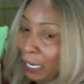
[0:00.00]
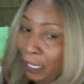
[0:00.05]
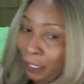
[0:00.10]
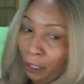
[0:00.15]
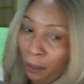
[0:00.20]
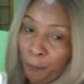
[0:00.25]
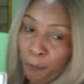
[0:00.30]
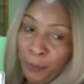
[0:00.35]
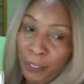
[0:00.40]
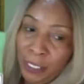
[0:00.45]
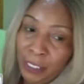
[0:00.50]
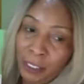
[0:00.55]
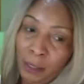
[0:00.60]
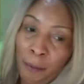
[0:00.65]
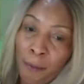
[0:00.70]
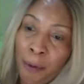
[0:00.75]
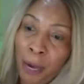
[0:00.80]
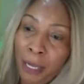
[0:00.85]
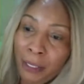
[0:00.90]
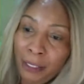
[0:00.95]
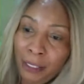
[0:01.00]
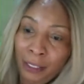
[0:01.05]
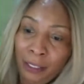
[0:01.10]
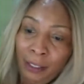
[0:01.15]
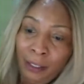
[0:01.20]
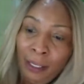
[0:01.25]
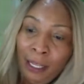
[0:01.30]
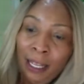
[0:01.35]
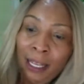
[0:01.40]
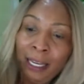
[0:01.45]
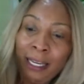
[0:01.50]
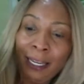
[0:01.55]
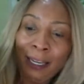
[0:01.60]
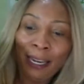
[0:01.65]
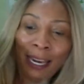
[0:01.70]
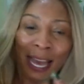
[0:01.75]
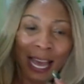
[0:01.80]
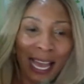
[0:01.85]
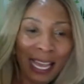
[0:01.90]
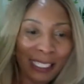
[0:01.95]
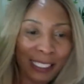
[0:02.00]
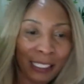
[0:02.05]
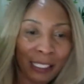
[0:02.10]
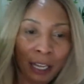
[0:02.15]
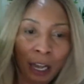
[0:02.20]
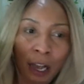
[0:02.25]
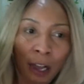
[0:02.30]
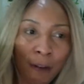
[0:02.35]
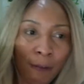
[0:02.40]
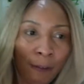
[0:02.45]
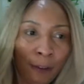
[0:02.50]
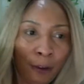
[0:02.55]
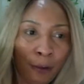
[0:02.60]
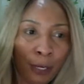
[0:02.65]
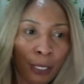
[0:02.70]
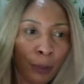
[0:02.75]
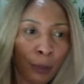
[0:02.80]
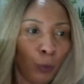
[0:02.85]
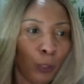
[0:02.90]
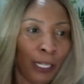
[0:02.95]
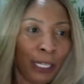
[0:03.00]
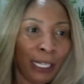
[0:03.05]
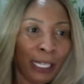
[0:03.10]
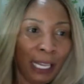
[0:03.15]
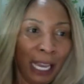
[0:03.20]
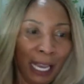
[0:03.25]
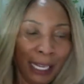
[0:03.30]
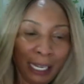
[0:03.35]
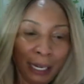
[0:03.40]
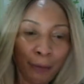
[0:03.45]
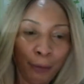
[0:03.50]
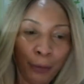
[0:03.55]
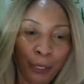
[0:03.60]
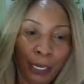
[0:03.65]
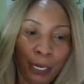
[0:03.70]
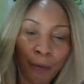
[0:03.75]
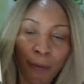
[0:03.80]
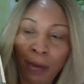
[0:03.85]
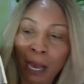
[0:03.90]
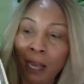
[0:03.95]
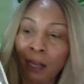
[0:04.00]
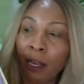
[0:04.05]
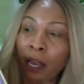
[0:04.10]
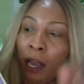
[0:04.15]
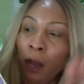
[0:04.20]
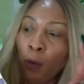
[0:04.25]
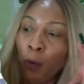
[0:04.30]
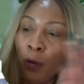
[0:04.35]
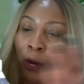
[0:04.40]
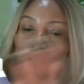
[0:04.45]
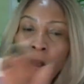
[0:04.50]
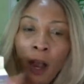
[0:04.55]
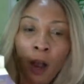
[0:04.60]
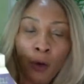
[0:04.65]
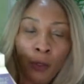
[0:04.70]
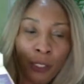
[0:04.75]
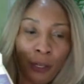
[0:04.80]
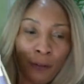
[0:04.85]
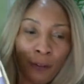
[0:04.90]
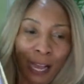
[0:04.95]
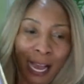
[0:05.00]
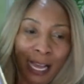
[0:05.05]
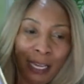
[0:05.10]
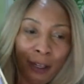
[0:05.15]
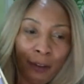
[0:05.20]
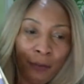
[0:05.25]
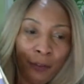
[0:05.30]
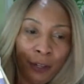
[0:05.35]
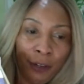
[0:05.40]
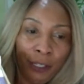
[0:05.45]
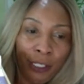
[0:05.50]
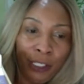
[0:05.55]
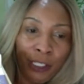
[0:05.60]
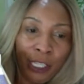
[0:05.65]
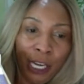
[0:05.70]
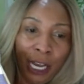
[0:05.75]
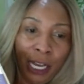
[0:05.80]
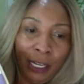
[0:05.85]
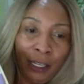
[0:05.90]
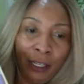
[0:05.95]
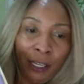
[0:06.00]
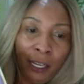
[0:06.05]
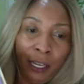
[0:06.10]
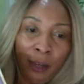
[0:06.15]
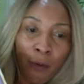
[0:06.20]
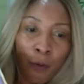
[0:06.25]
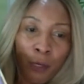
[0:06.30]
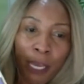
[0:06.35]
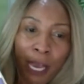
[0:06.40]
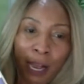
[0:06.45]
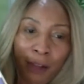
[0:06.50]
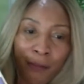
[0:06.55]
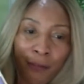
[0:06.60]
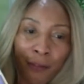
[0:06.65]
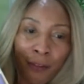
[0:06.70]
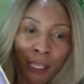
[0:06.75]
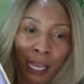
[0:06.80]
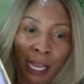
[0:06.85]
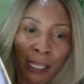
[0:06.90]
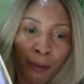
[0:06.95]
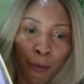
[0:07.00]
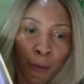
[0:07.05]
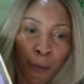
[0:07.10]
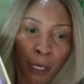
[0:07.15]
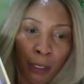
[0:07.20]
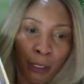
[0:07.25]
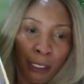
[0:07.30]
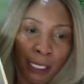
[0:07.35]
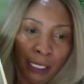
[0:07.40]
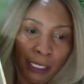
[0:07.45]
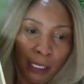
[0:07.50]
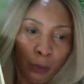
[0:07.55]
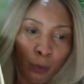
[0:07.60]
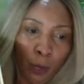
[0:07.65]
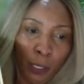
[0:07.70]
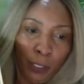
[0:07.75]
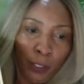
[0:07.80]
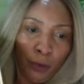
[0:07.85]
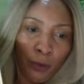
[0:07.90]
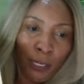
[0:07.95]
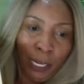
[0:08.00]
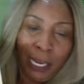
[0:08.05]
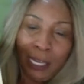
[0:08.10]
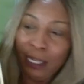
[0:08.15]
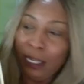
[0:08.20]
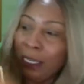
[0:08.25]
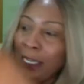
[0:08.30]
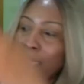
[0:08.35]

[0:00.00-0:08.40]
eight piece bundle. Last call for it. We cannot bring it back. We're out of aloe vera gel we have and but this is what you get